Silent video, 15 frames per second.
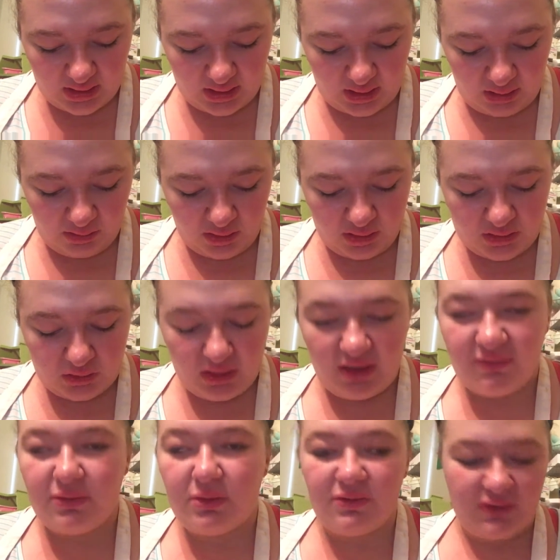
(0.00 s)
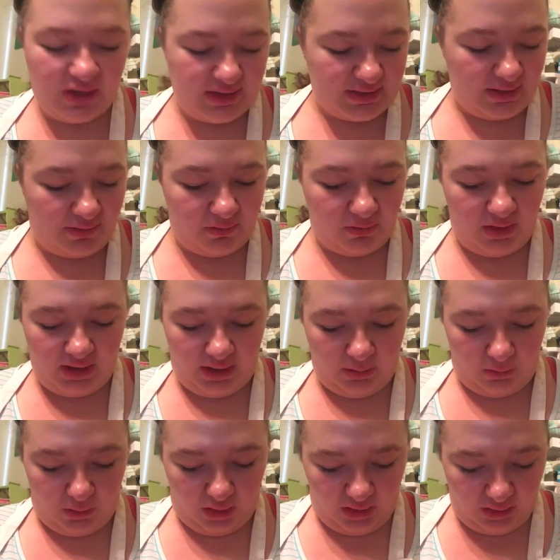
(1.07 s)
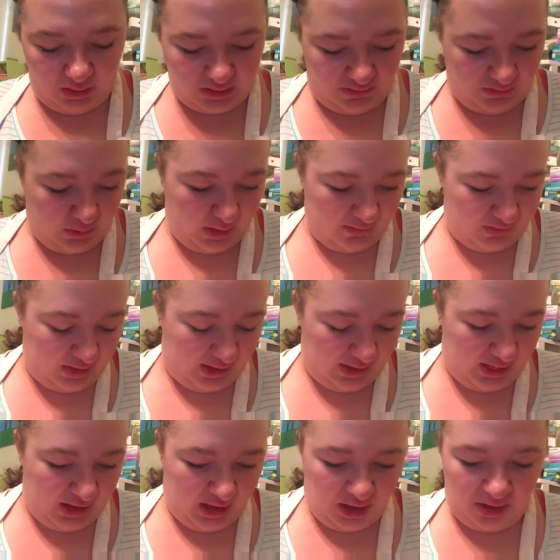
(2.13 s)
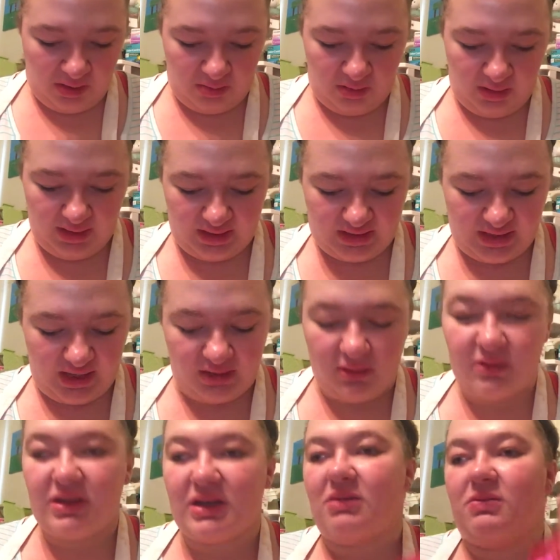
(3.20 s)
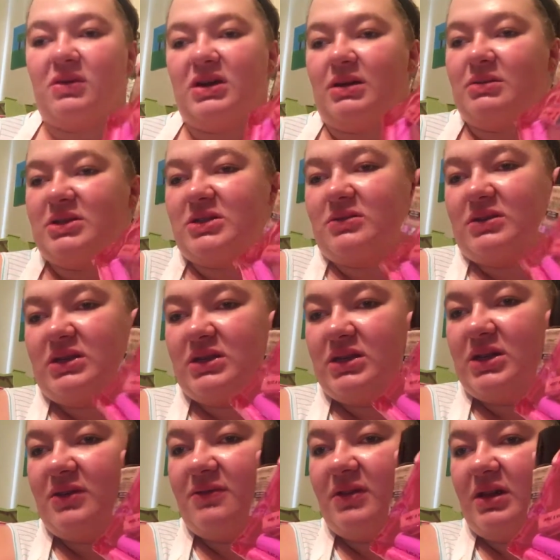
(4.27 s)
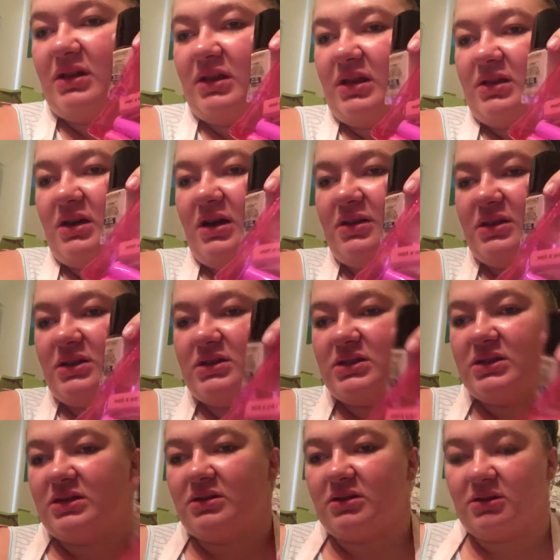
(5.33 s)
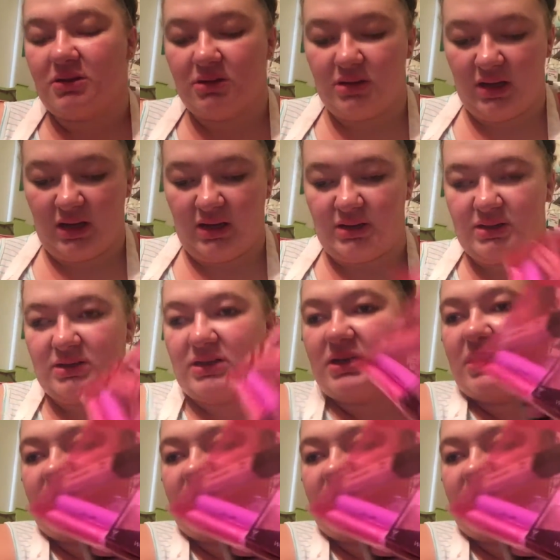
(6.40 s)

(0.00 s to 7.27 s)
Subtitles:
I'm going to do a full face of Wet n Wild. If you have not seen by the title, that's what I'm doing. I finally got the concealer, and